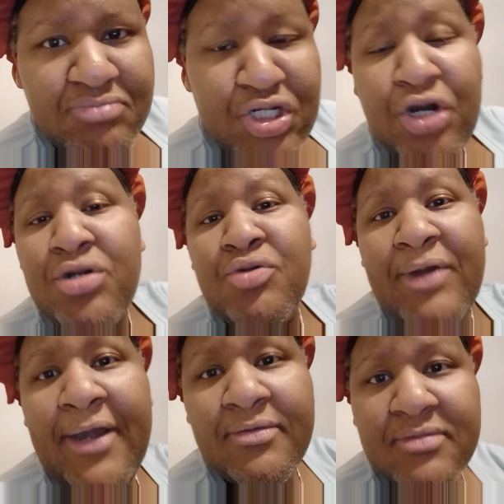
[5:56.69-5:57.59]
turn
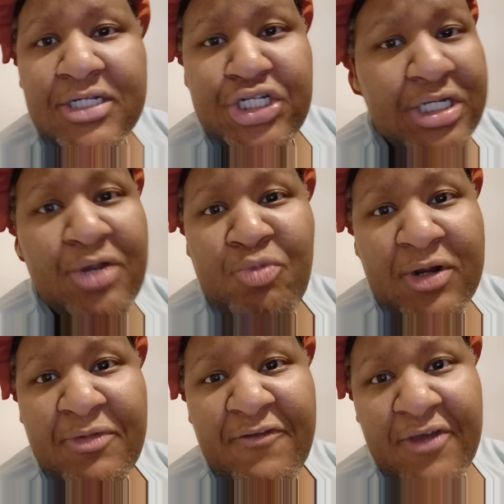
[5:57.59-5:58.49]
around because she didn't
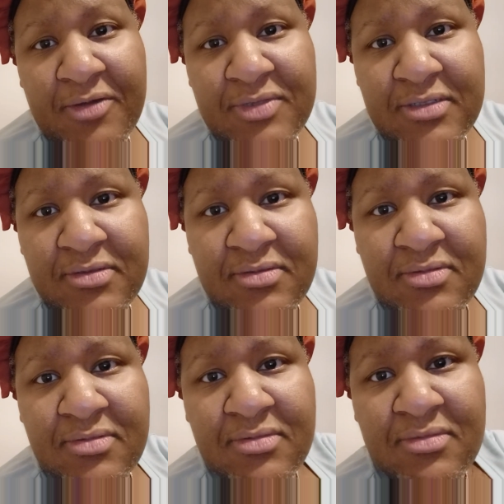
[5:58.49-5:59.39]
want to be filmed.
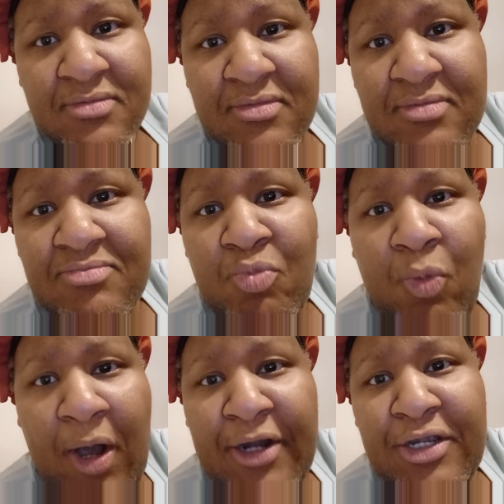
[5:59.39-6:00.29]

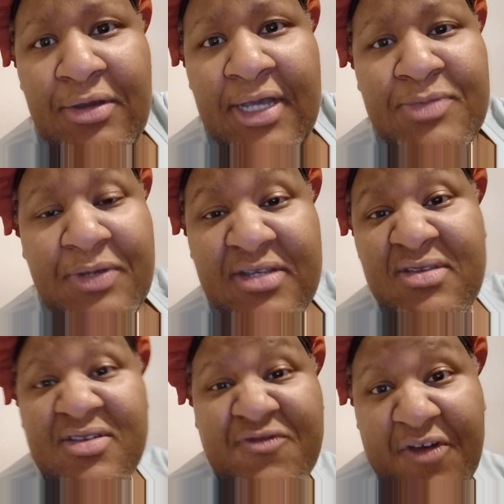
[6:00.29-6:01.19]
Why are you guys being
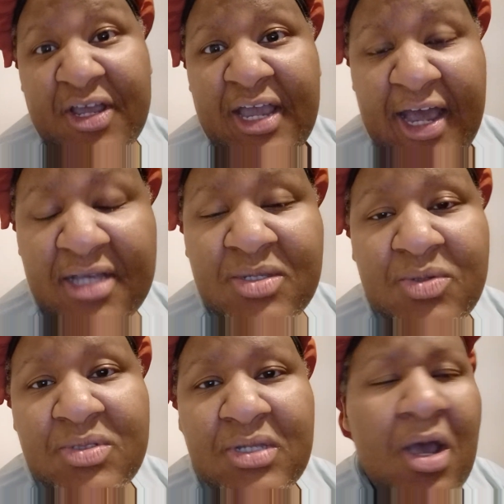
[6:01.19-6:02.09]
such fucking
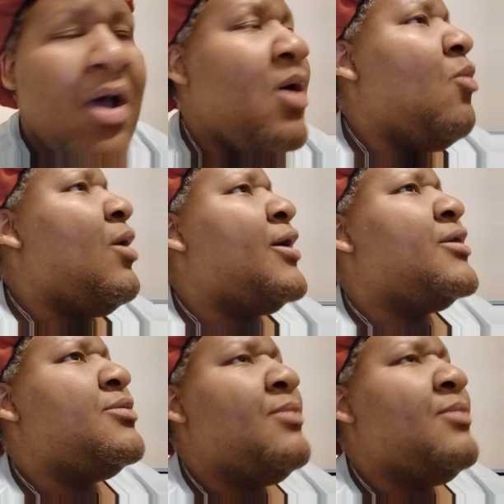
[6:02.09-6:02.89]
assholes? Why are you